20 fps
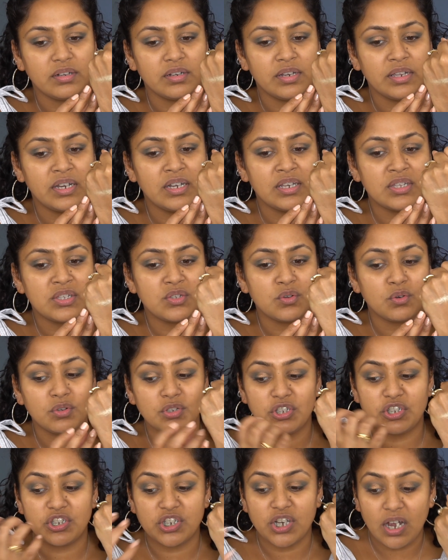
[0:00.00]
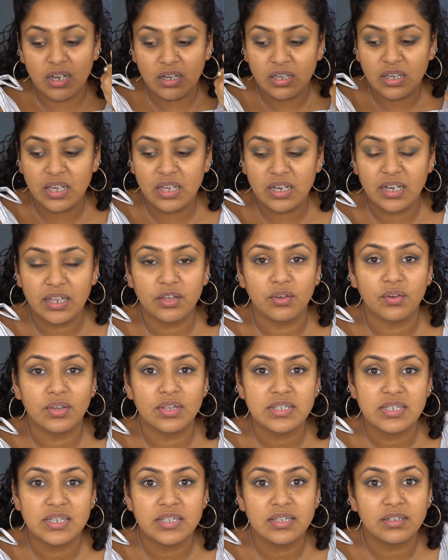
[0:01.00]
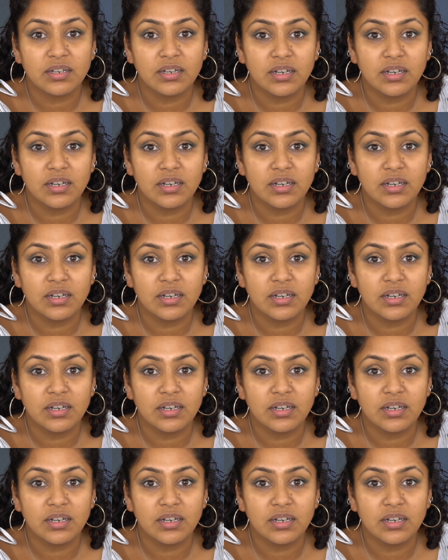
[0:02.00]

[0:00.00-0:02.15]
Like, it is so chunky. Like, you can see the